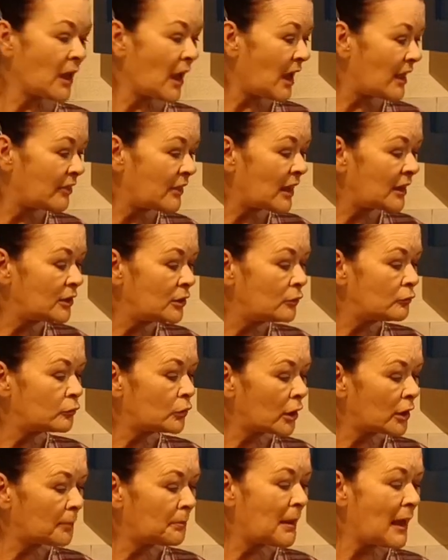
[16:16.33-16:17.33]
And then you've
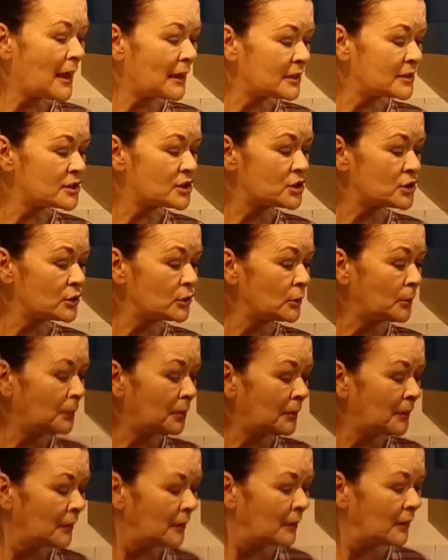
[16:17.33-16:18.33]
got a pan of soup
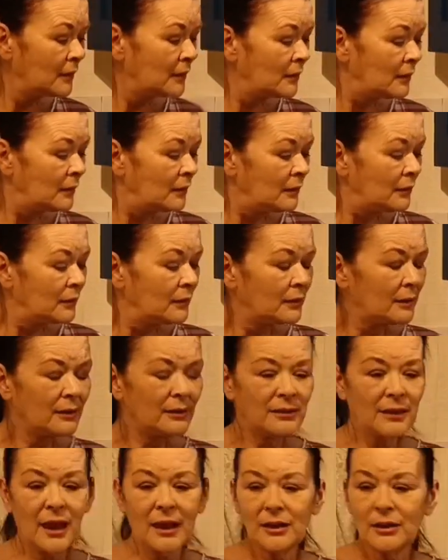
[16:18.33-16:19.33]

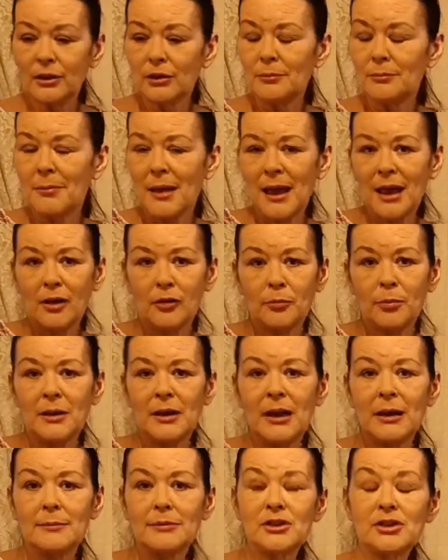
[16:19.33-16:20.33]
that you may have
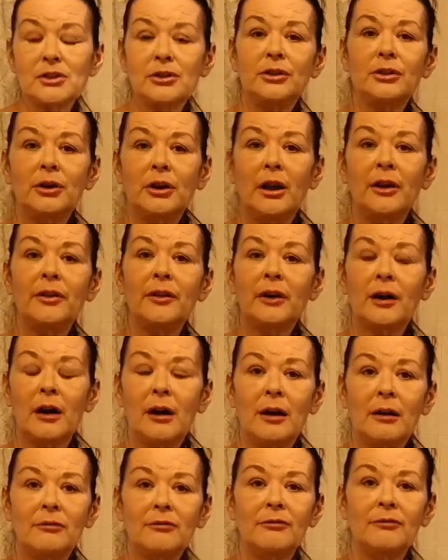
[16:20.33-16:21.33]
been able to cook on the
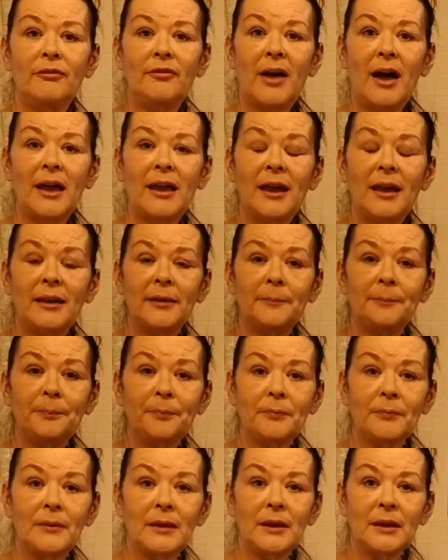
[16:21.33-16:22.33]
garden fire,
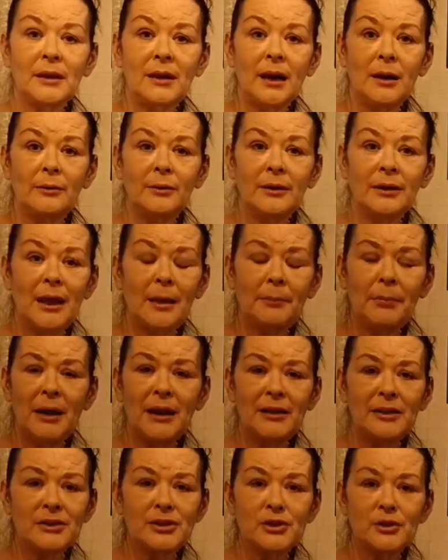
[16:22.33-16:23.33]
and that
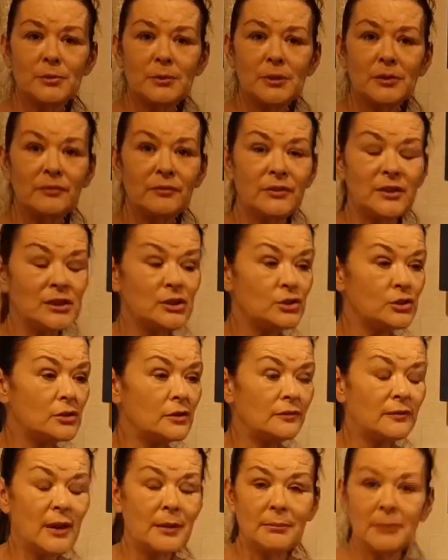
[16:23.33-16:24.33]
pan of soup can feed
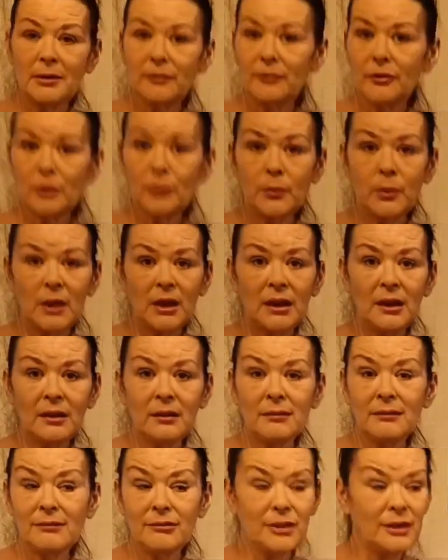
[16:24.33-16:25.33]
your family for a week,
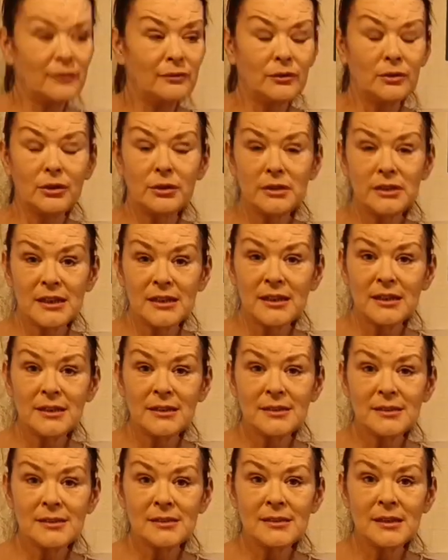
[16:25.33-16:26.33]
3 or 4
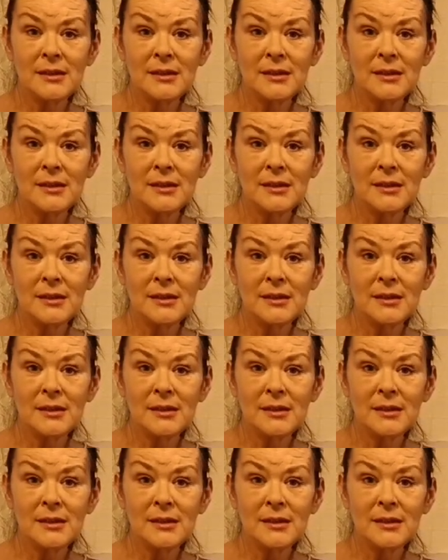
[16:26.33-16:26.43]
days.